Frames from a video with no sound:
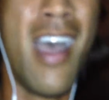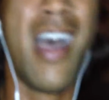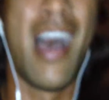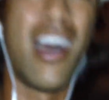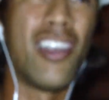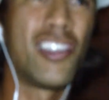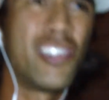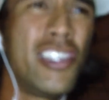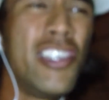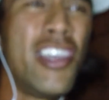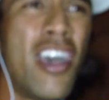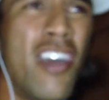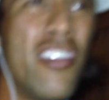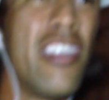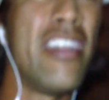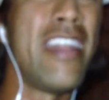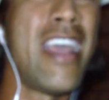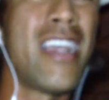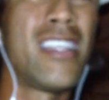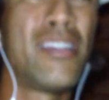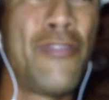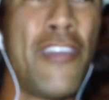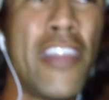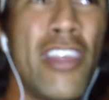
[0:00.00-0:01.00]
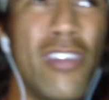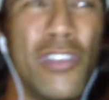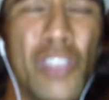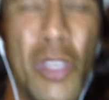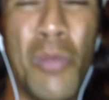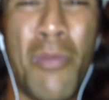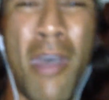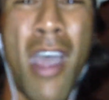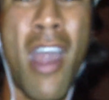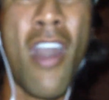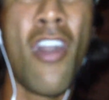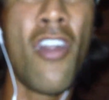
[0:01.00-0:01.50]
I'll see you on the next video
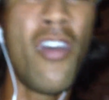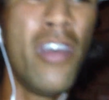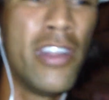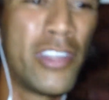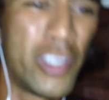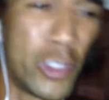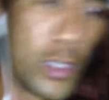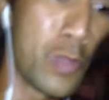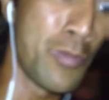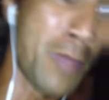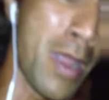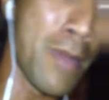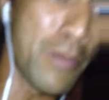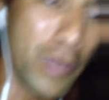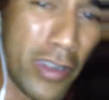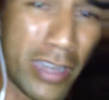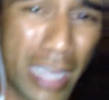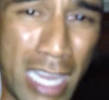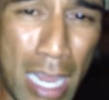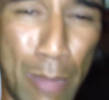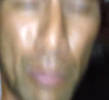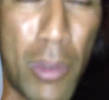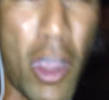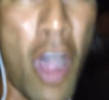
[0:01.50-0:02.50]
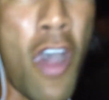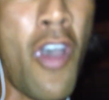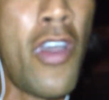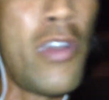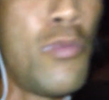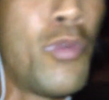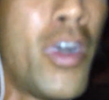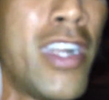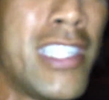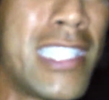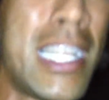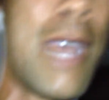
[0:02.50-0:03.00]
tomorrow. Just remember, keep going
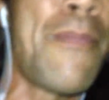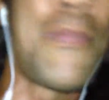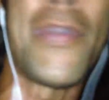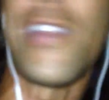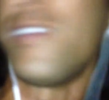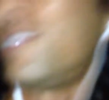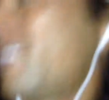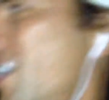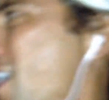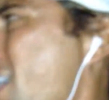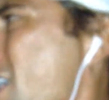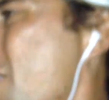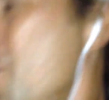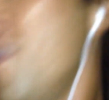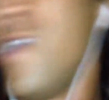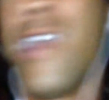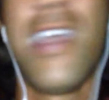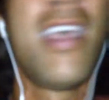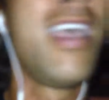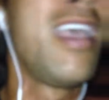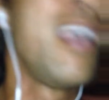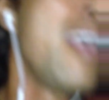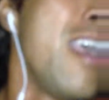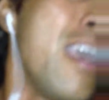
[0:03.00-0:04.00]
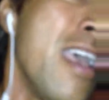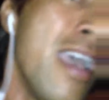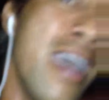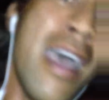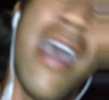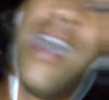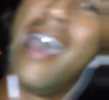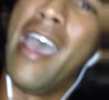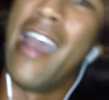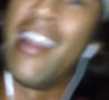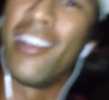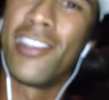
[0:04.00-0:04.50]
one step at a time.
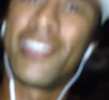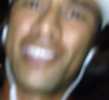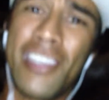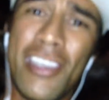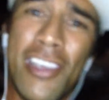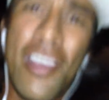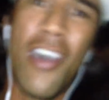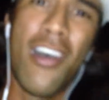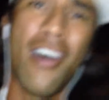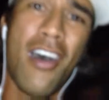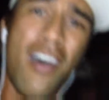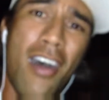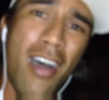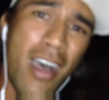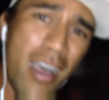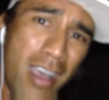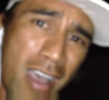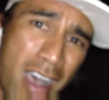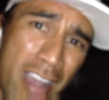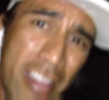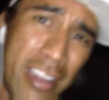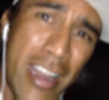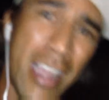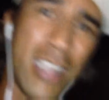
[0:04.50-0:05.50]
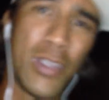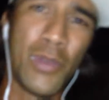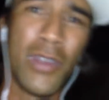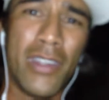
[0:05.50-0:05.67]
And I'll see you all on the next one.